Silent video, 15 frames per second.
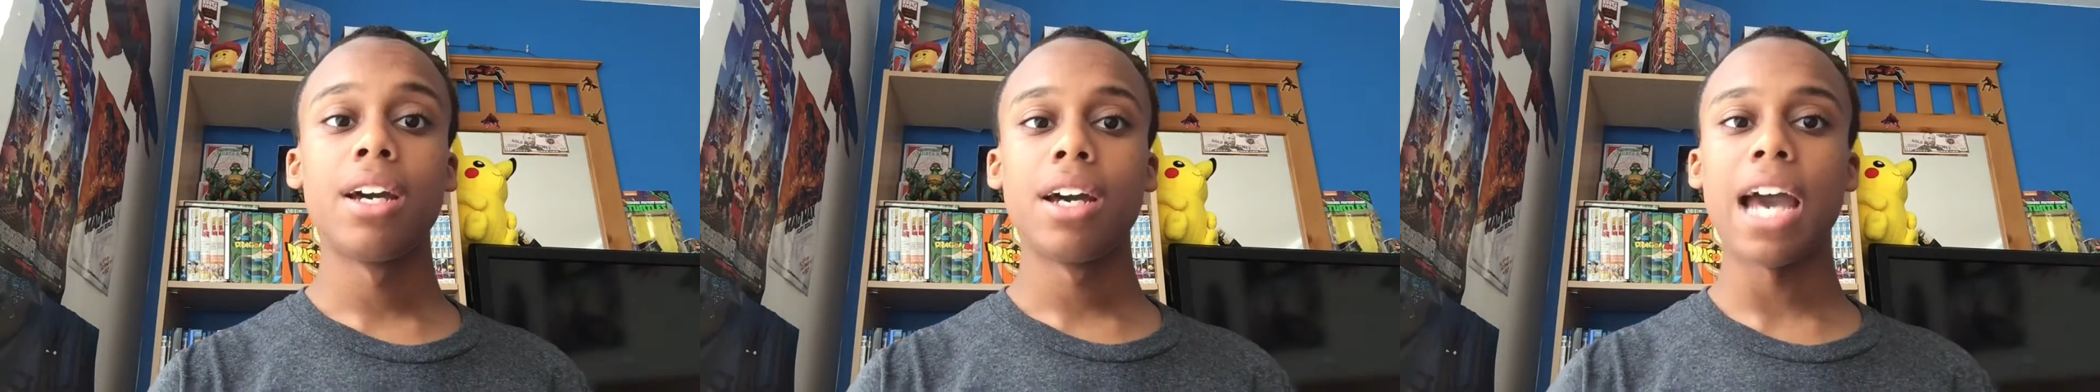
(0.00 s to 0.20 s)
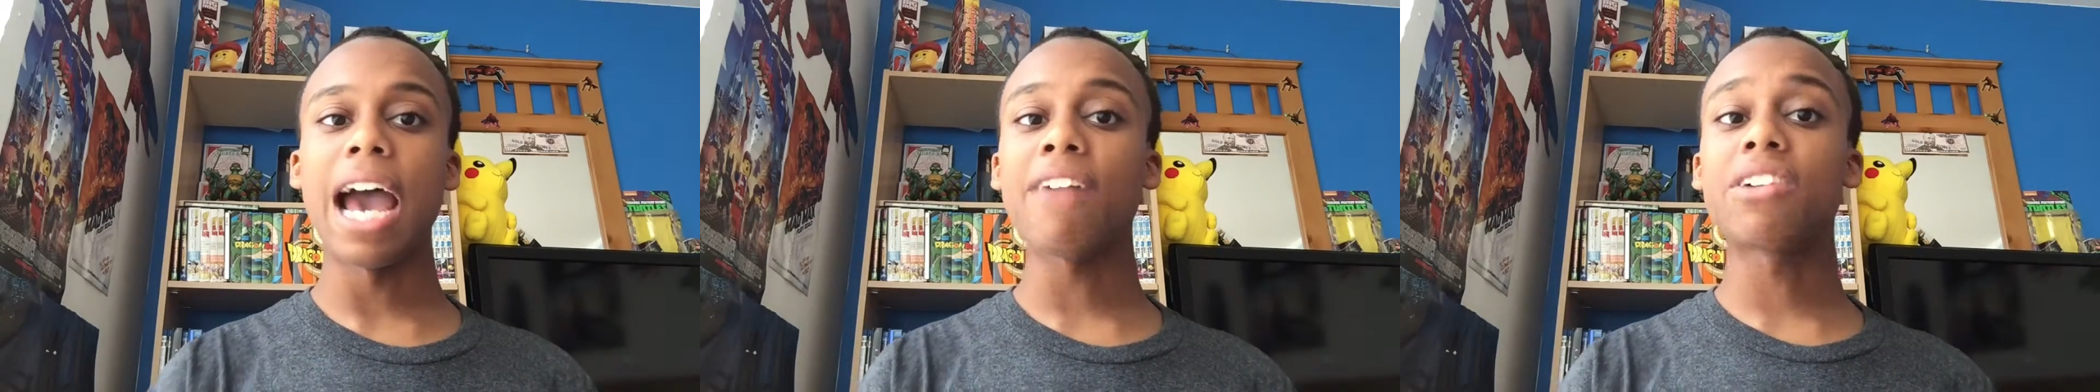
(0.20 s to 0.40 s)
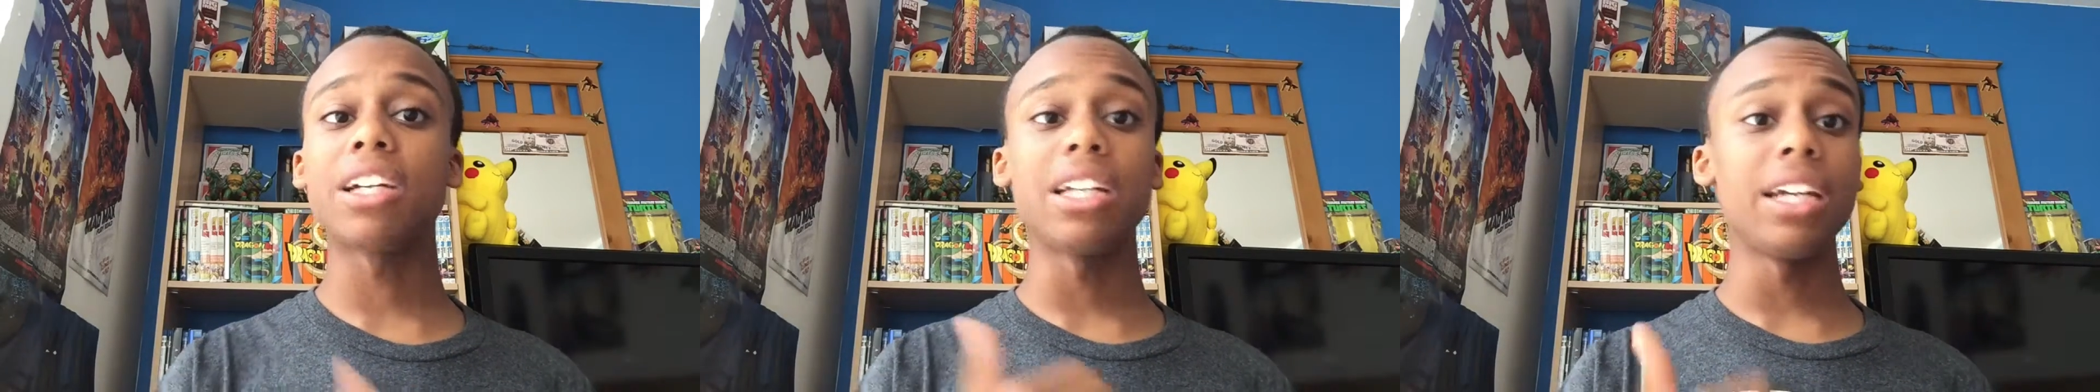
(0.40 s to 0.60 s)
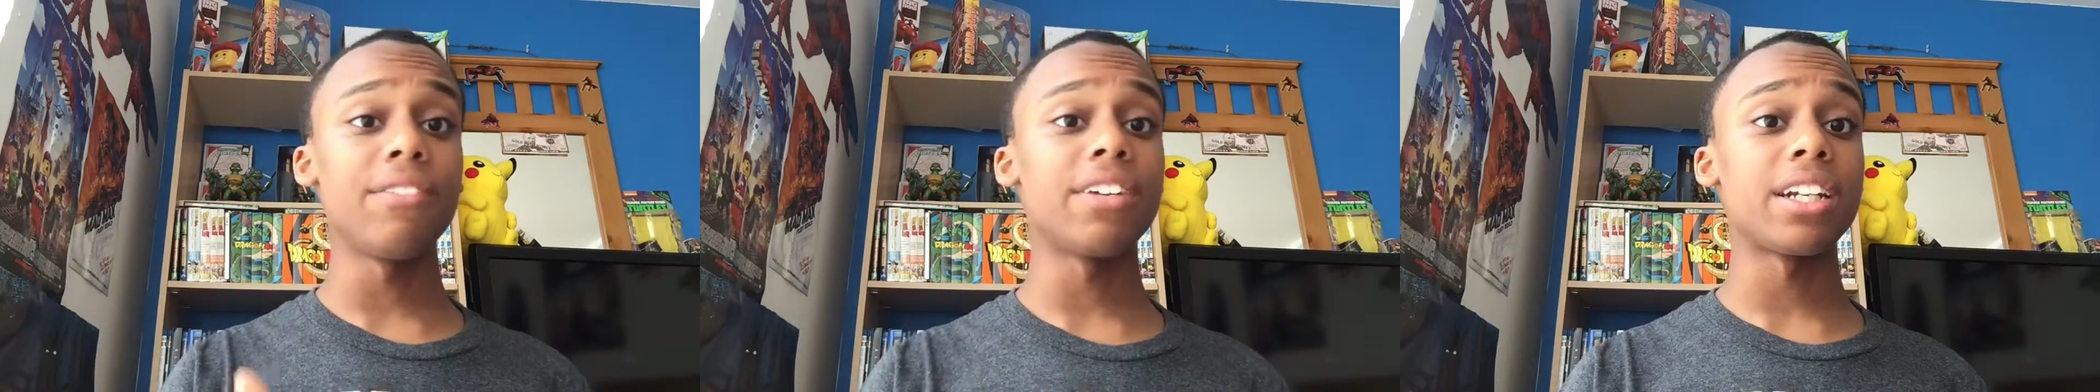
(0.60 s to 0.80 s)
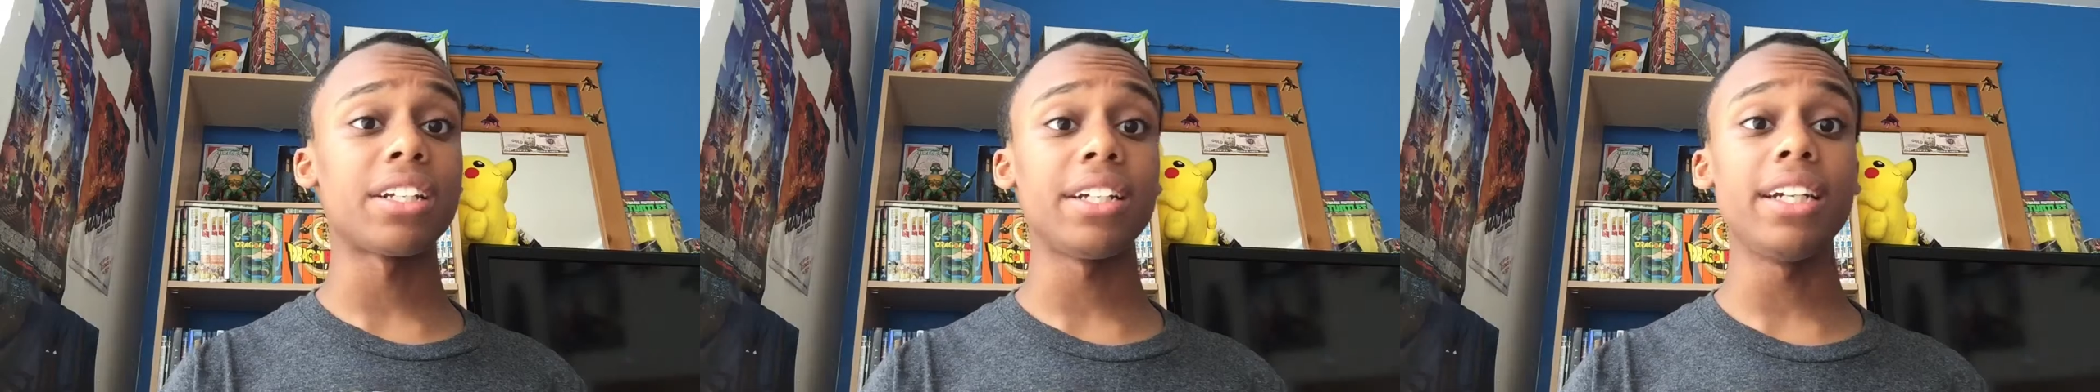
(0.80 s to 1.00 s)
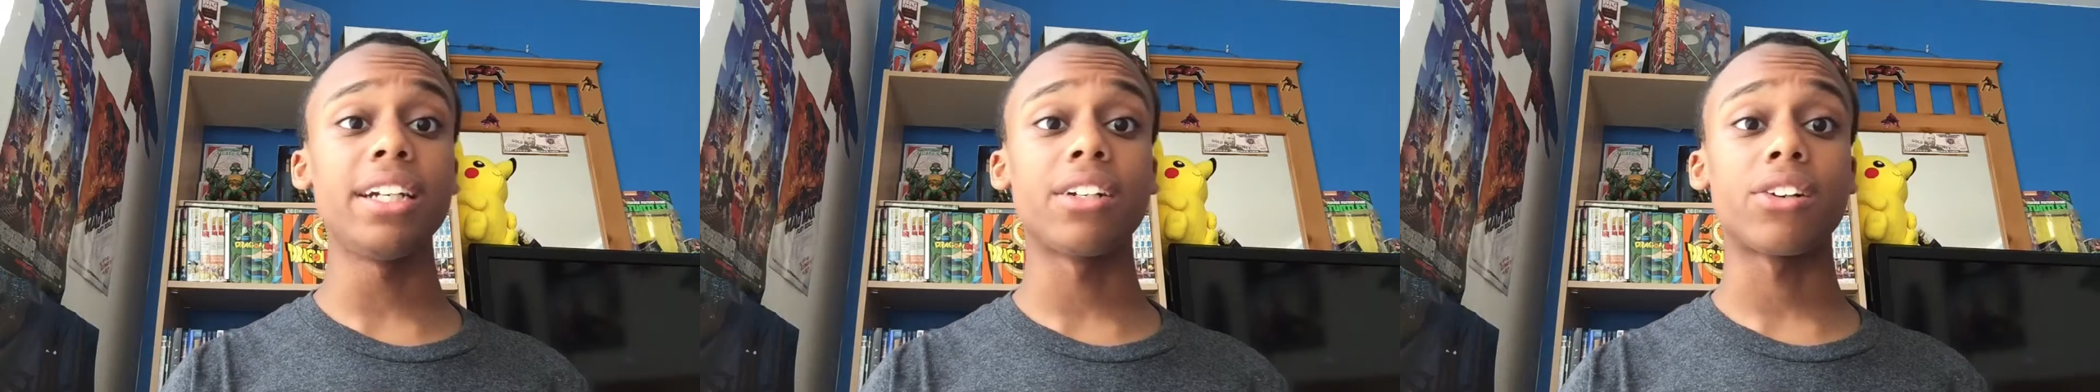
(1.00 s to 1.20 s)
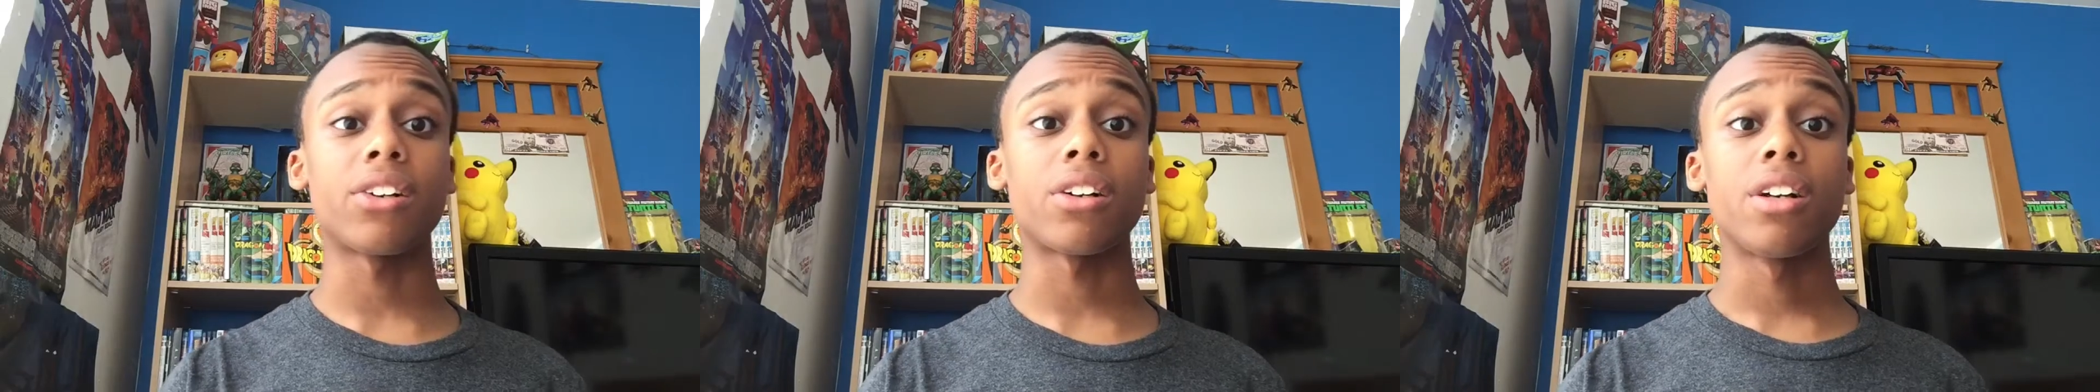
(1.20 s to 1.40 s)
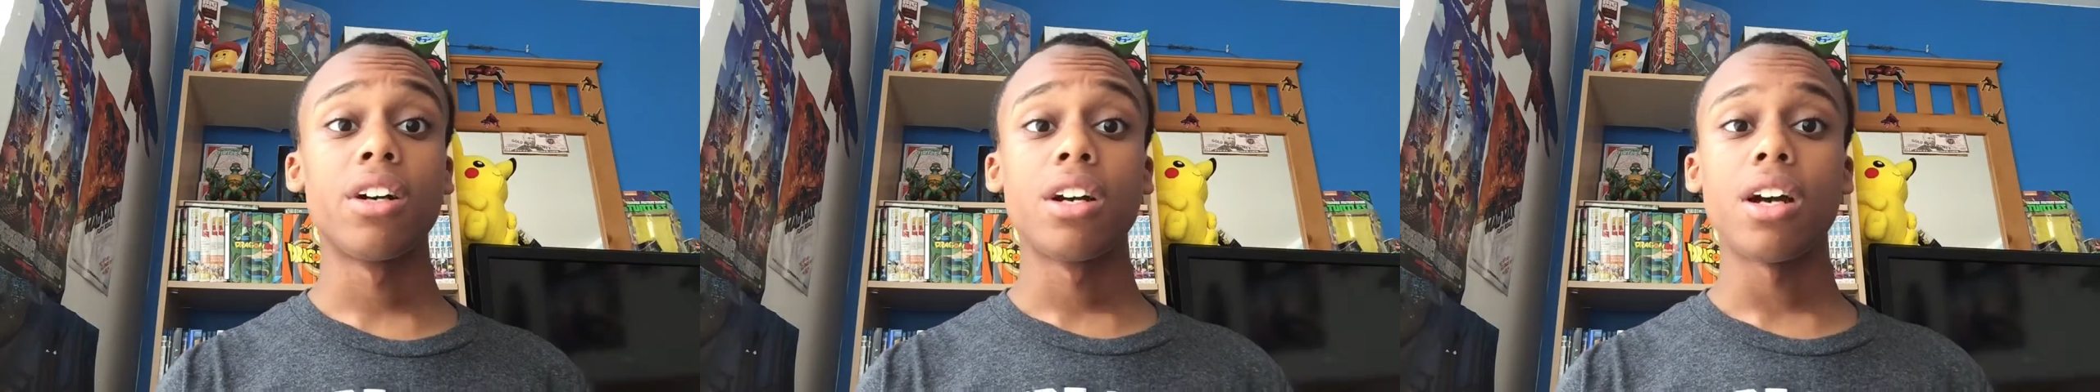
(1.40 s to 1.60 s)
after leaving the
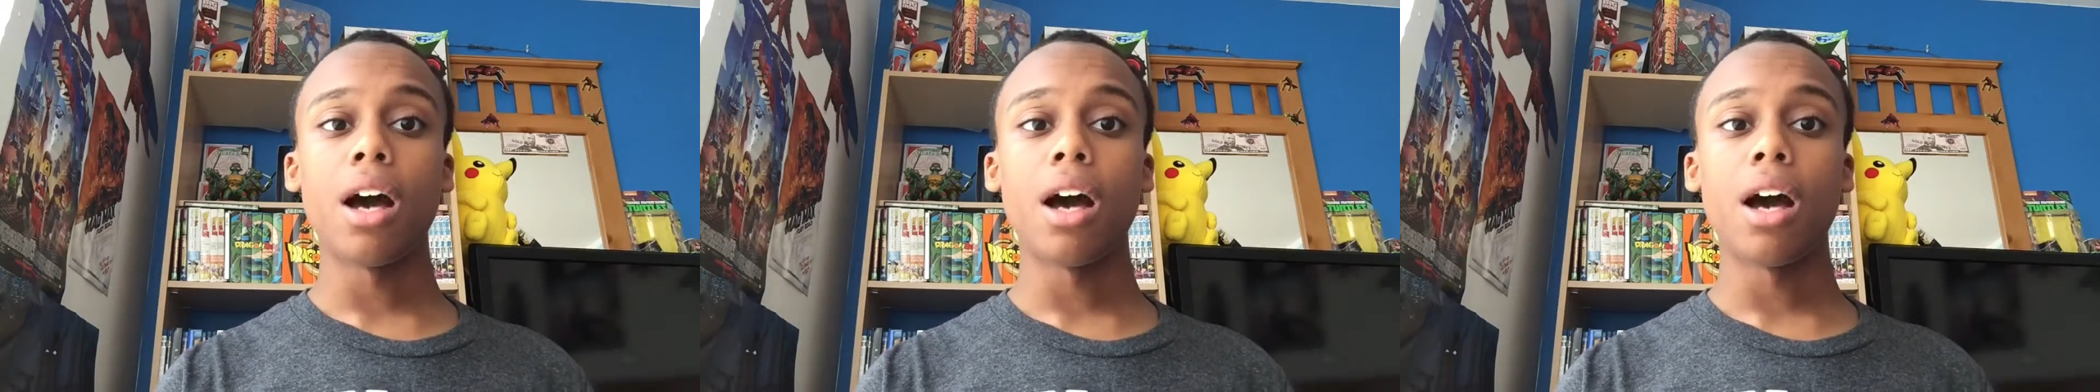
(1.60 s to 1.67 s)
theater.